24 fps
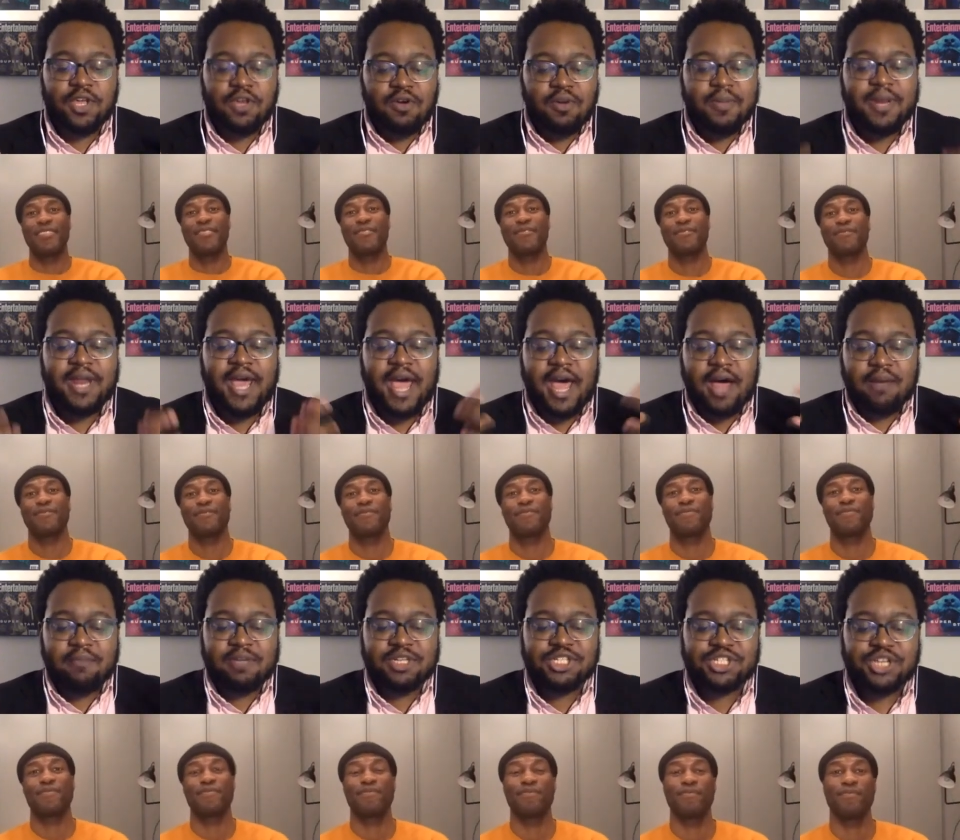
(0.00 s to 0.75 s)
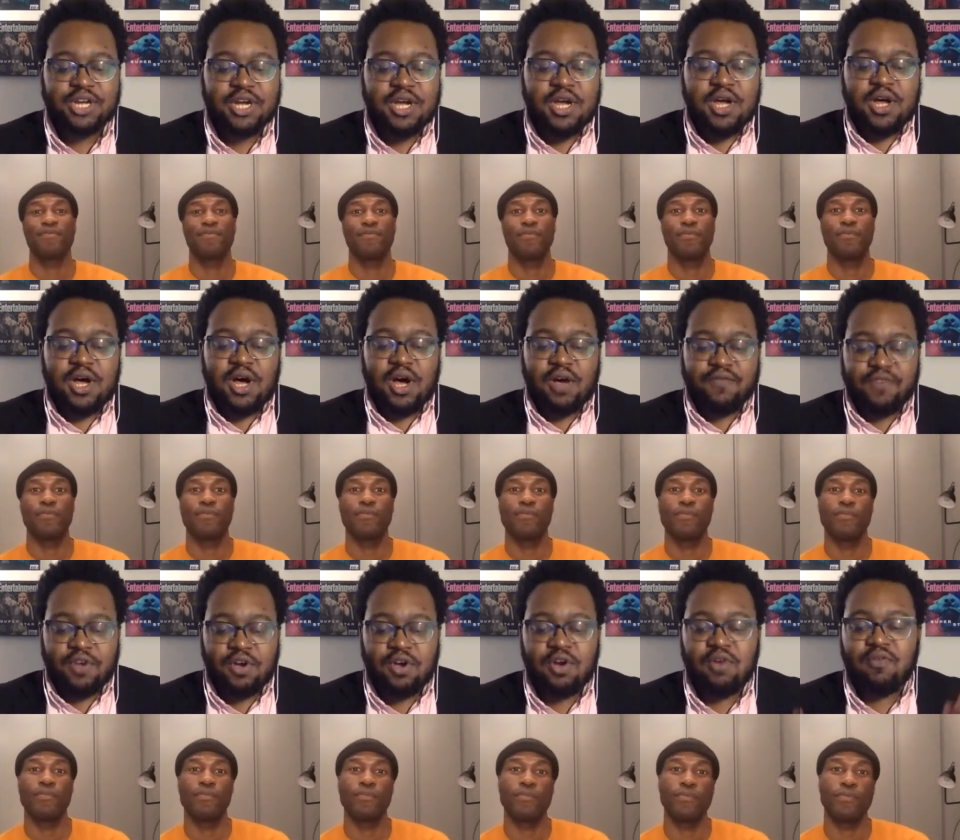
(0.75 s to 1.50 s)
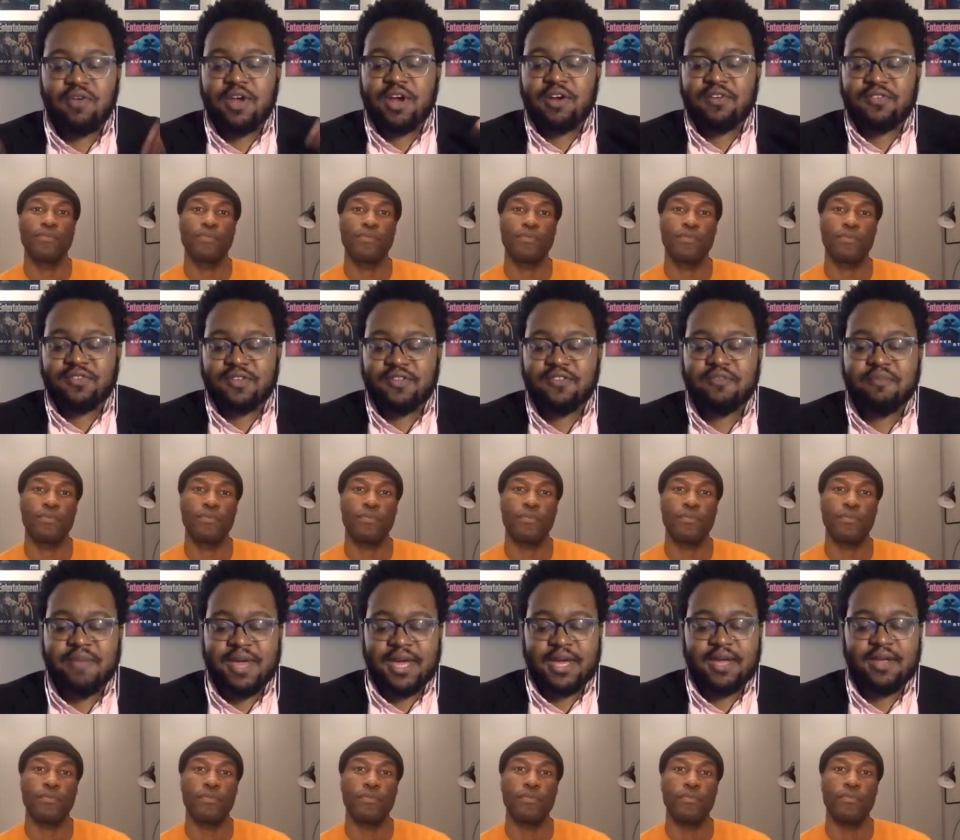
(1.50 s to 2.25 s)
Speaker 1: for you, I mean, how much of your career
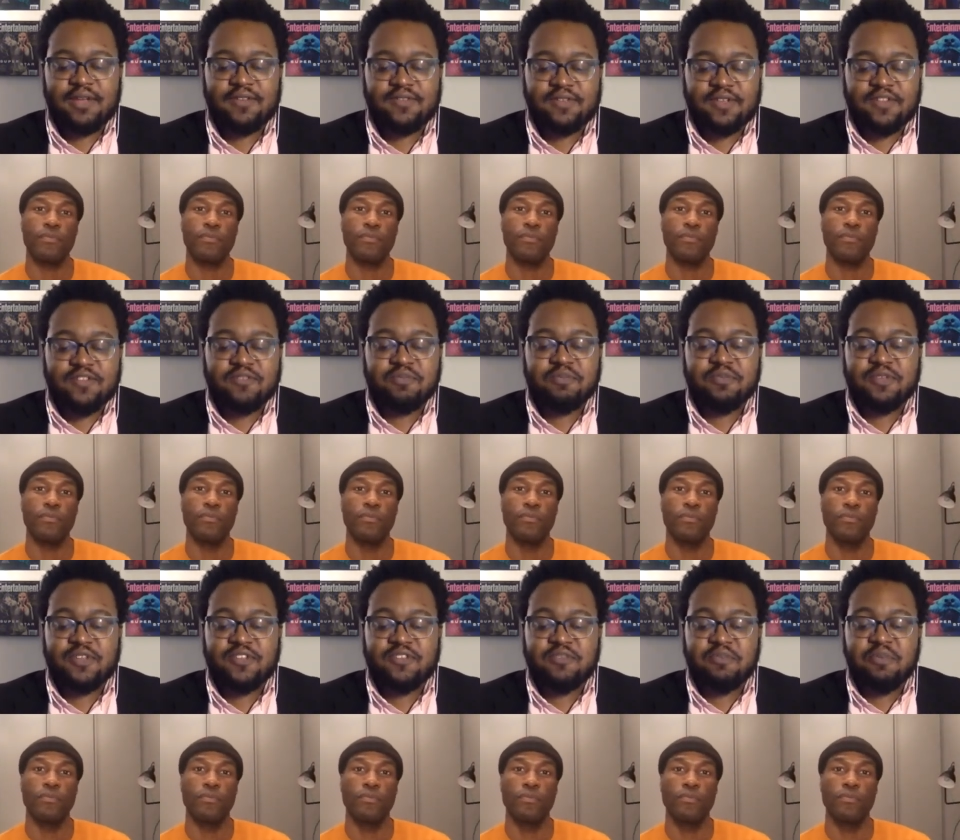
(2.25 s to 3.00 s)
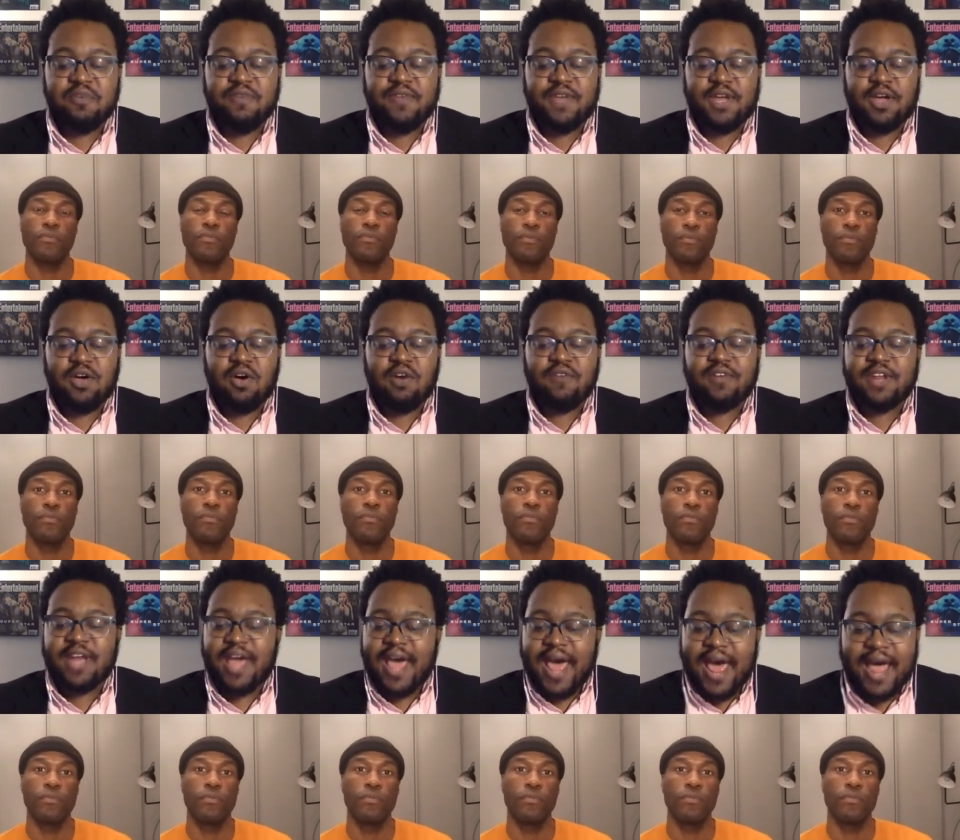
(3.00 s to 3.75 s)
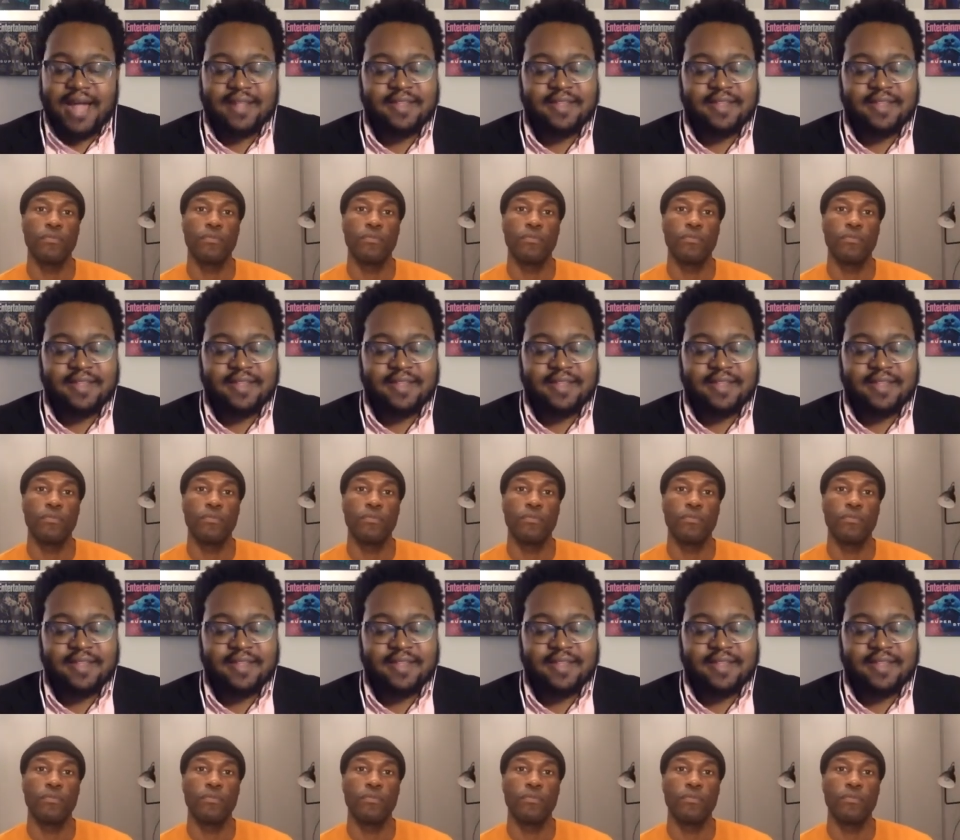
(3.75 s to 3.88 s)
since making since since moving over to